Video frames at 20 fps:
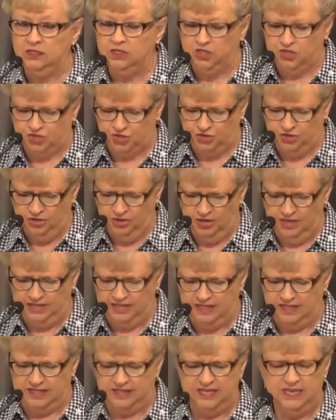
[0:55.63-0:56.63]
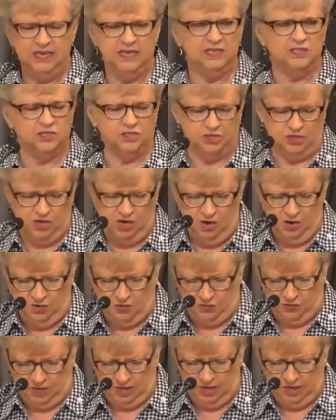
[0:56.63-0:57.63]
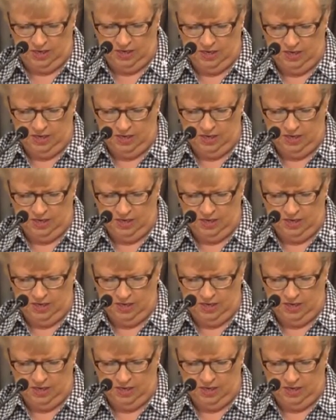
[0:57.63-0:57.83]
"Surely the thing is known."